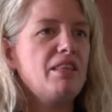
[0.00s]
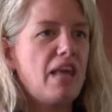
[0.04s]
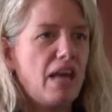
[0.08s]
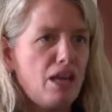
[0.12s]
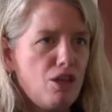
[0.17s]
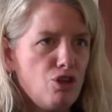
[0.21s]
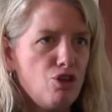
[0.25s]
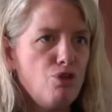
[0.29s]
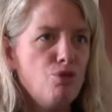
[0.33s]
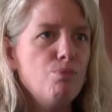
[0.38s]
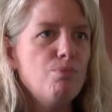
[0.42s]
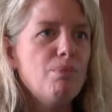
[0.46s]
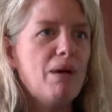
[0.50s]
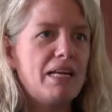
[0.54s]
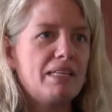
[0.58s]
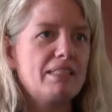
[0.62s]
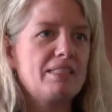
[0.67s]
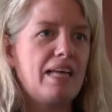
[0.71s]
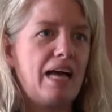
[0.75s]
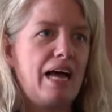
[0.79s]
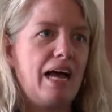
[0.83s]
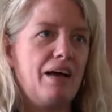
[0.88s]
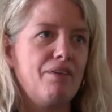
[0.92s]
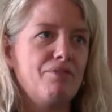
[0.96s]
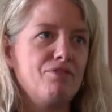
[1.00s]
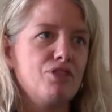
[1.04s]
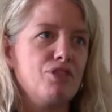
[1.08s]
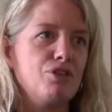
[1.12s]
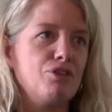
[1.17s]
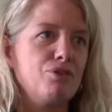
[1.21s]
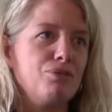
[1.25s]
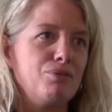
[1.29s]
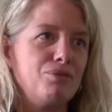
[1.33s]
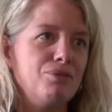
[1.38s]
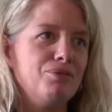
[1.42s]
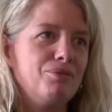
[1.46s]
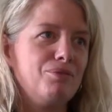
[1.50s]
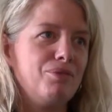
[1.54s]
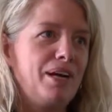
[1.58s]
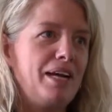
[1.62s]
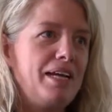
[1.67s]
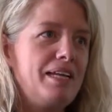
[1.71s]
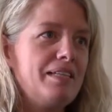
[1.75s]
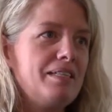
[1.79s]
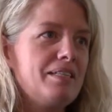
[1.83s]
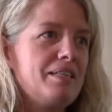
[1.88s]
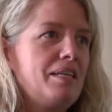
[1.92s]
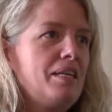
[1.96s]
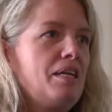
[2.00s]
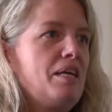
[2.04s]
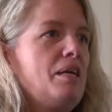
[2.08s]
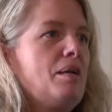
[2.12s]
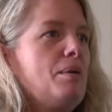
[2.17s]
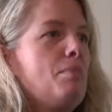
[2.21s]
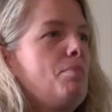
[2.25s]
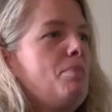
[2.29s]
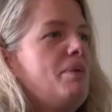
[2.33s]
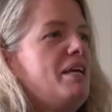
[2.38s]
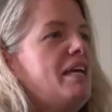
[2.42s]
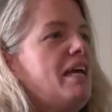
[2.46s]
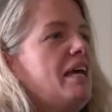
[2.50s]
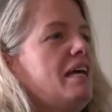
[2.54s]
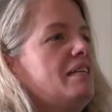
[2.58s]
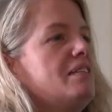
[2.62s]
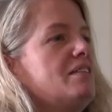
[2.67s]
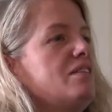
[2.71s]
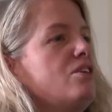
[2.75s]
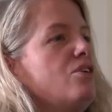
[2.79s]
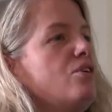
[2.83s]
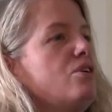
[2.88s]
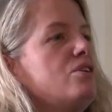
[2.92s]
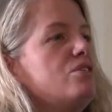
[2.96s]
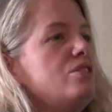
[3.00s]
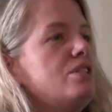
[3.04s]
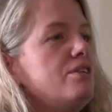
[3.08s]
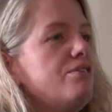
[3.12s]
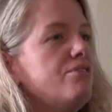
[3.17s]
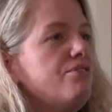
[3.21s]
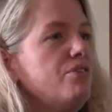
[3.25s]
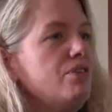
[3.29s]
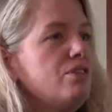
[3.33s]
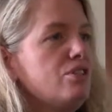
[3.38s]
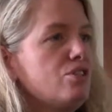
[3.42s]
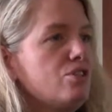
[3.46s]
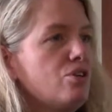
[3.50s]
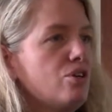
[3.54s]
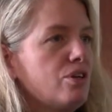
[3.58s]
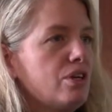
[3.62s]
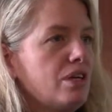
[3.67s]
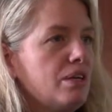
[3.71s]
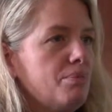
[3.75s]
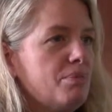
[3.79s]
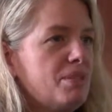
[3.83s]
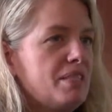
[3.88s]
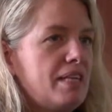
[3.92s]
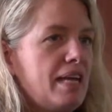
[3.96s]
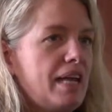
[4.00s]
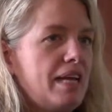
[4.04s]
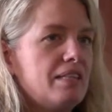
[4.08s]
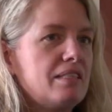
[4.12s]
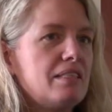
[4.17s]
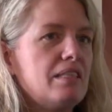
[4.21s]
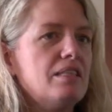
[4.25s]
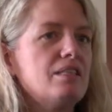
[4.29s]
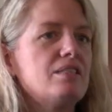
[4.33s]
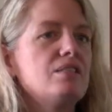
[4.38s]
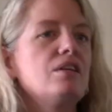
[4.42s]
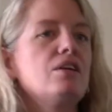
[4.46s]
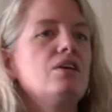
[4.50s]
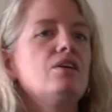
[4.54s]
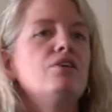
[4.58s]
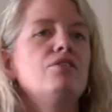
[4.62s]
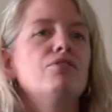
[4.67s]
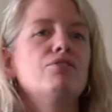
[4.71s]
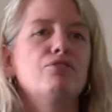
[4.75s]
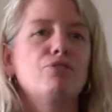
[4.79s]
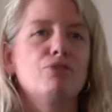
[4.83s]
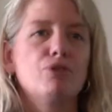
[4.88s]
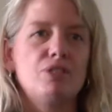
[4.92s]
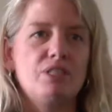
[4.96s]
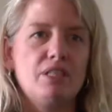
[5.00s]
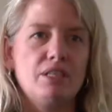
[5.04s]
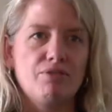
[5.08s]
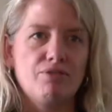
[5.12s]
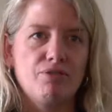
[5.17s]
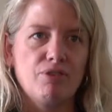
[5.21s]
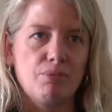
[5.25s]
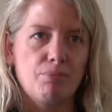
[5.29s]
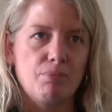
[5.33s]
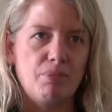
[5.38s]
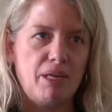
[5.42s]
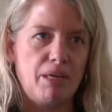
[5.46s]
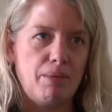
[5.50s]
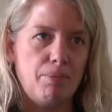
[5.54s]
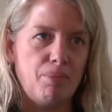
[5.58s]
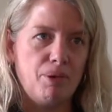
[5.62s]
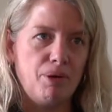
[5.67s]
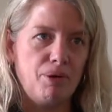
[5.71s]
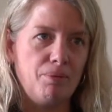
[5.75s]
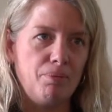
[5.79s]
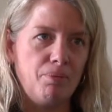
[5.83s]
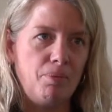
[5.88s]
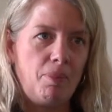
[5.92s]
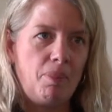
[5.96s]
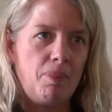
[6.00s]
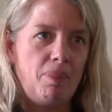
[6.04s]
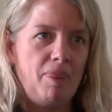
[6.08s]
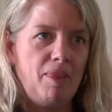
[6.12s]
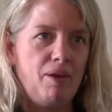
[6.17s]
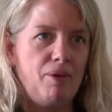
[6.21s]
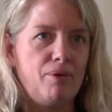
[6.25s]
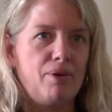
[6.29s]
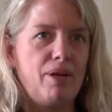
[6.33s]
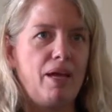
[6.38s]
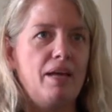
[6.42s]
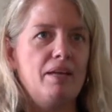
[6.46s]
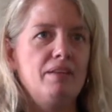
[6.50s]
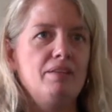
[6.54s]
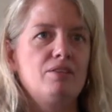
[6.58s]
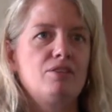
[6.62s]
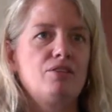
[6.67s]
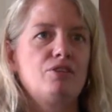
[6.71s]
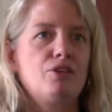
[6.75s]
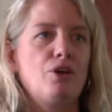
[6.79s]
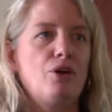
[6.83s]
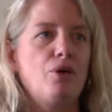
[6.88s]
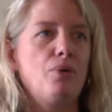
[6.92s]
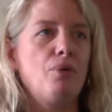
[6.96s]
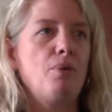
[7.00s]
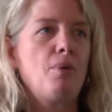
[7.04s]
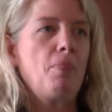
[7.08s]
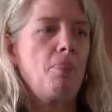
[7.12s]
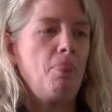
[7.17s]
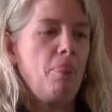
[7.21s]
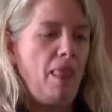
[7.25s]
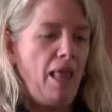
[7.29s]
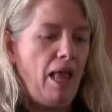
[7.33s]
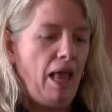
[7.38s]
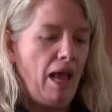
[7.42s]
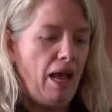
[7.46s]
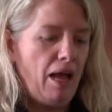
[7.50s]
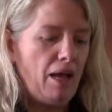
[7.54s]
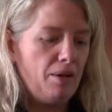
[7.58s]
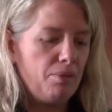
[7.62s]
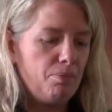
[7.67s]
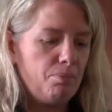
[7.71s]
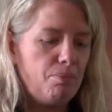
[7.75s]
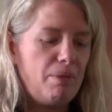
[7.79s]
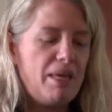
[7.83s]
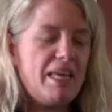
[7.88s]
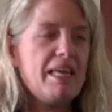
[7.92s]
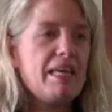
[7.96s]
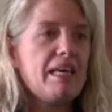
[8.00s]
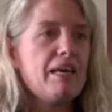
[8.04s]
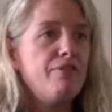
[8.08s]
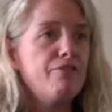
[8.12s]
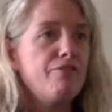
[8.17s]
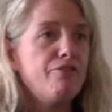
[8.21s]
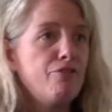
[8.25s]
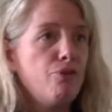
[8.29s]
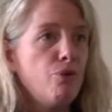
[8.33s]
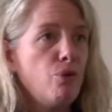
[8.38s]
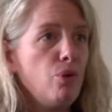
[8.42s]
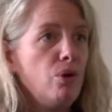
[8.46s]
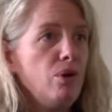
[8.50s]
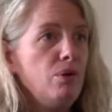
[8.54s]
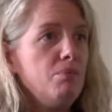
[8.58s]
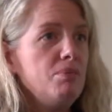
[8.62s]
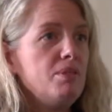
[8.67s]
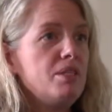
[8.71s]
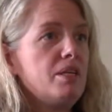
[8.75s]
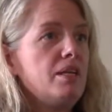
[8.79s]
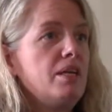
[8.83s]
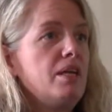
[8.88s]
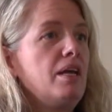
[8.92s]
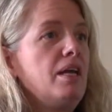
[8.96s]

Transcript: that you must have to, right? Because there are different circumstances for different people. Okay? So being informed